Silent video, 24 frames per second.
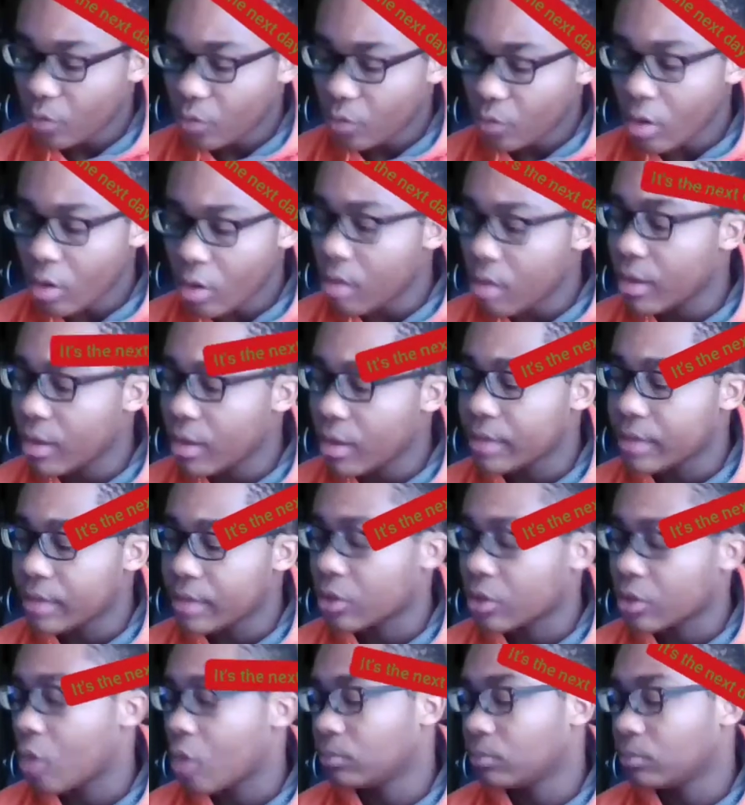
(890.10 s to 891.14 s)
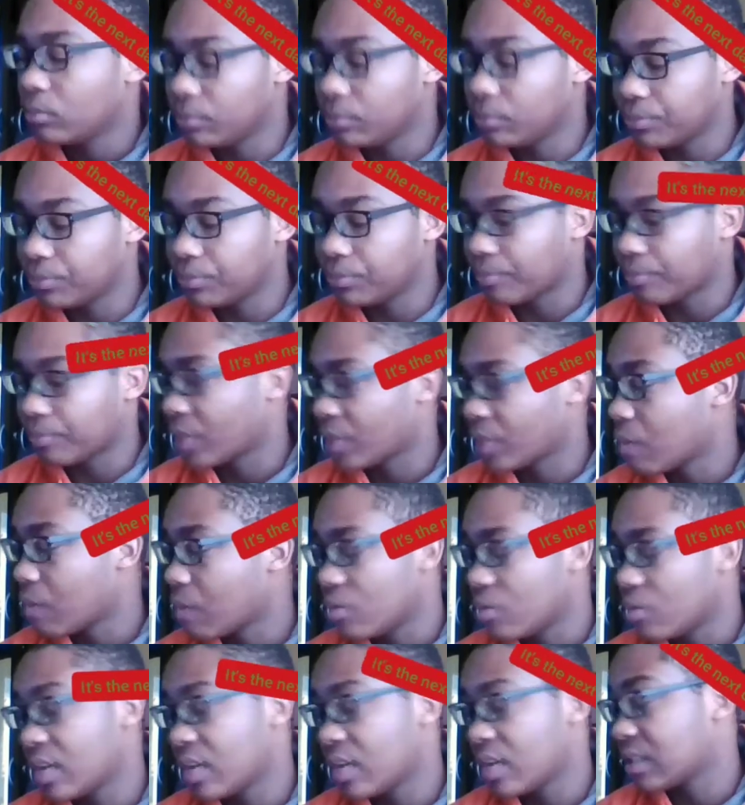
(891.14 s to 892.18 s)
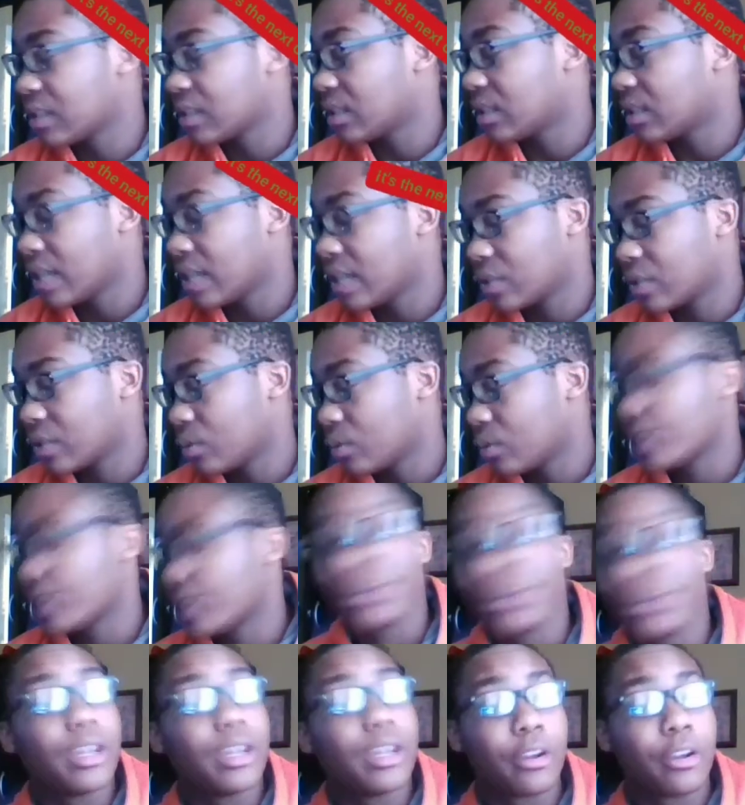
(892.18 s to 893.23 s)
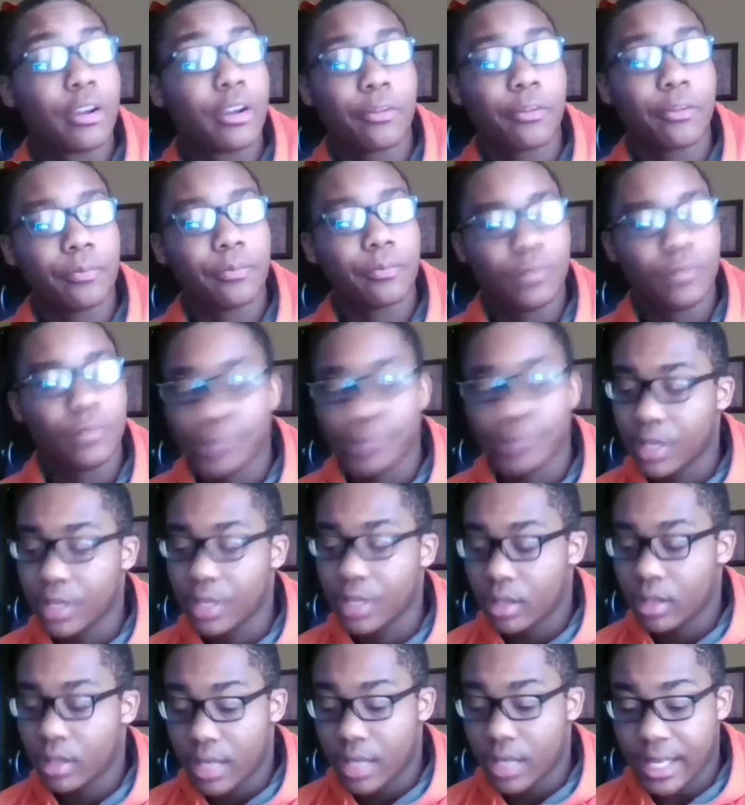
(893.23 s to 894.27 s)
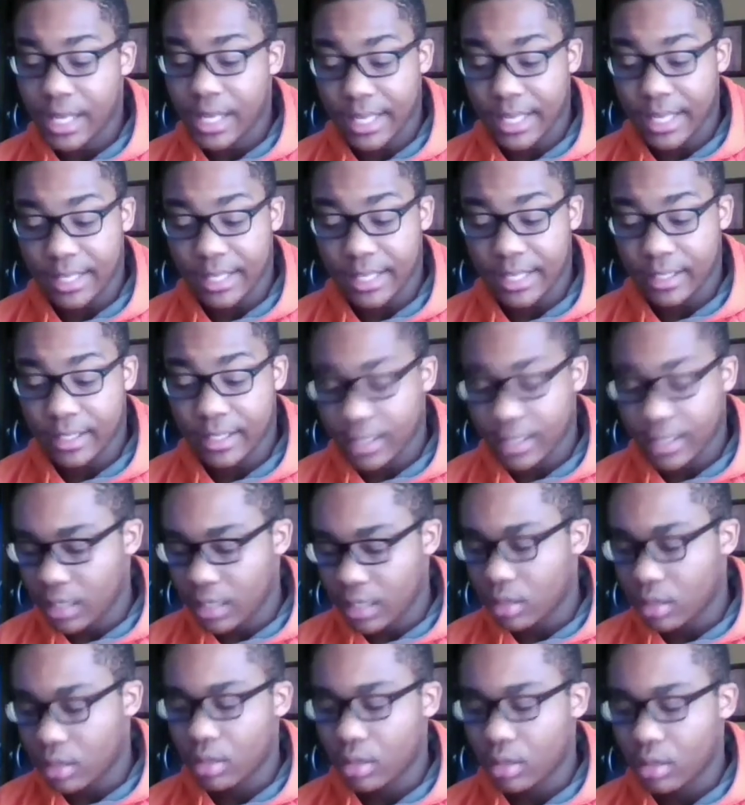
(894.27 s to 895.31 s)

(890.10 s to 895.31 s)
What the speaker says: Okay, so moving on to the next one right here is the